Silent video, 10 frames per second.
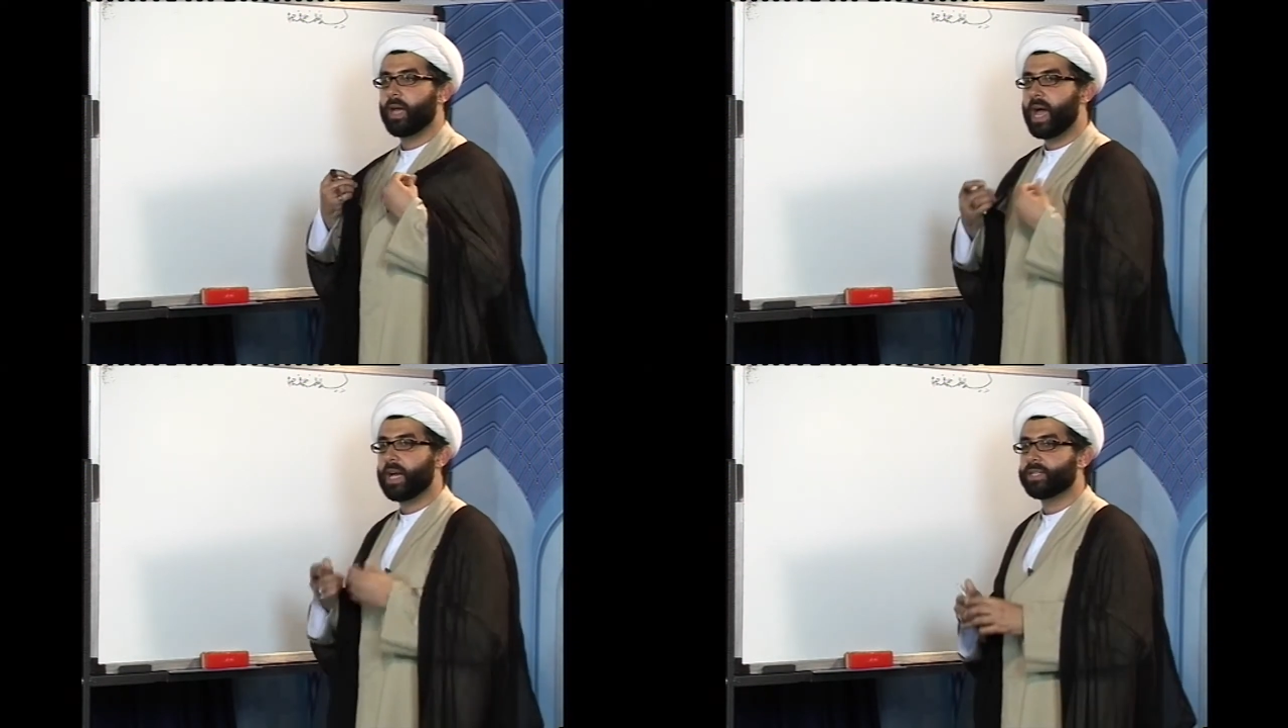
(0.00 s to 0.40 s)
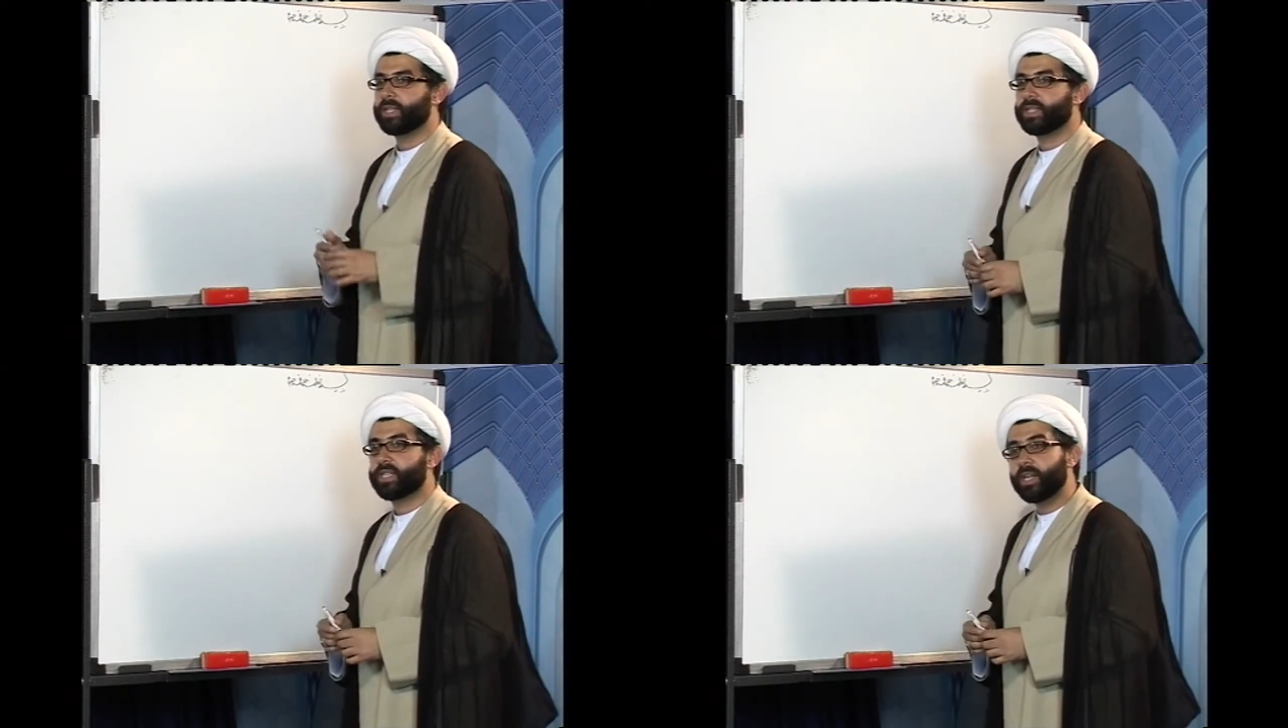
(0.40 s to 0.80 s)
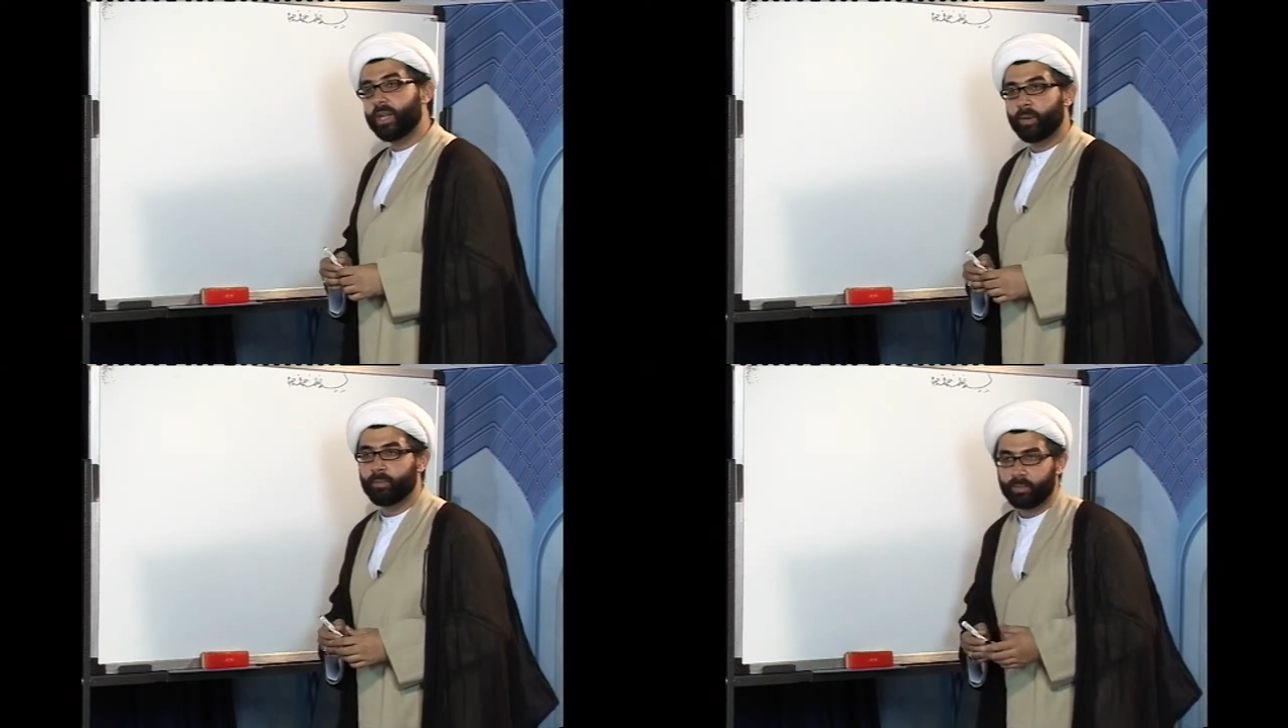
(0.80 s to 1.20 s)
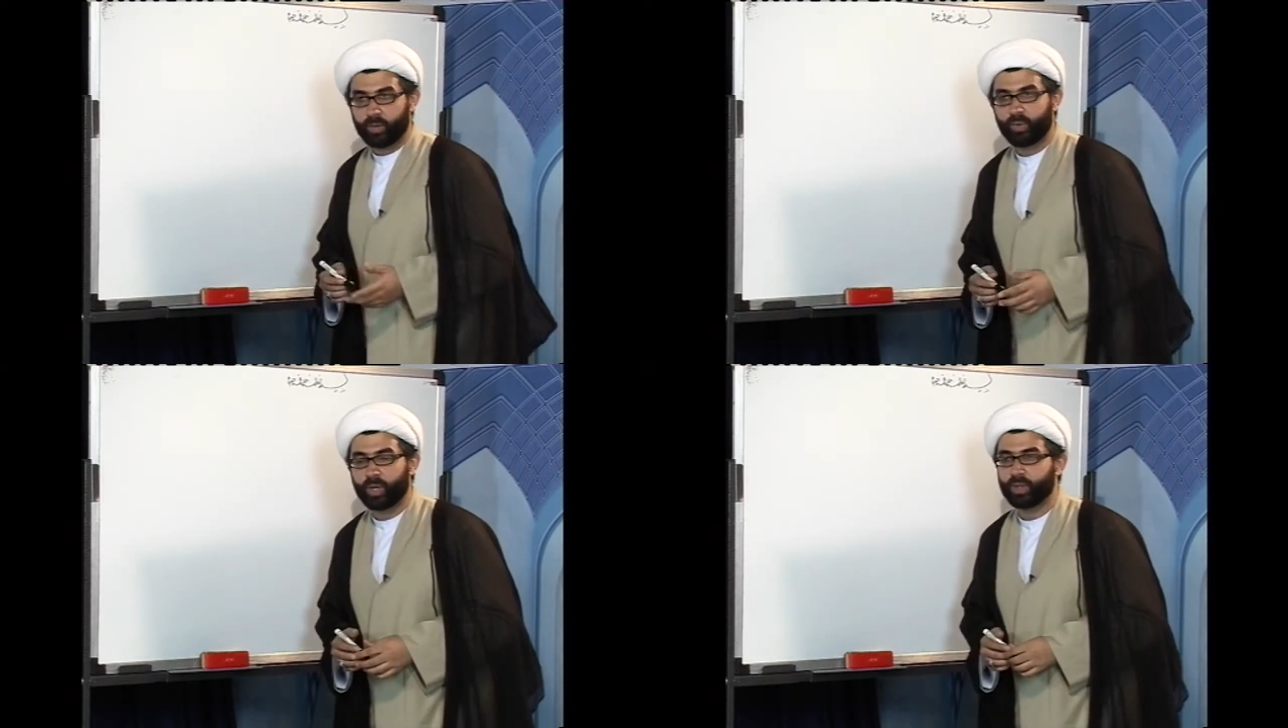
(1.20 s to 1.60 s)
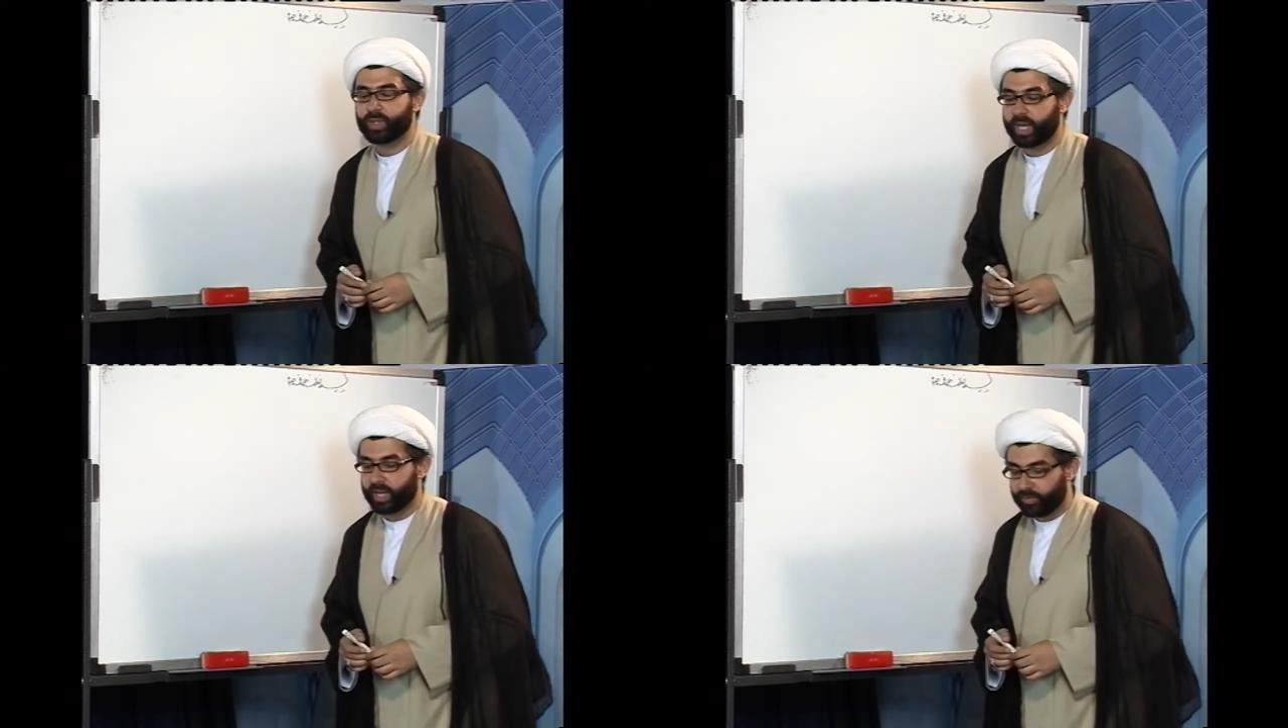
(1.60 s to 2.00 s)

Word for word: as a synonym, if we could say,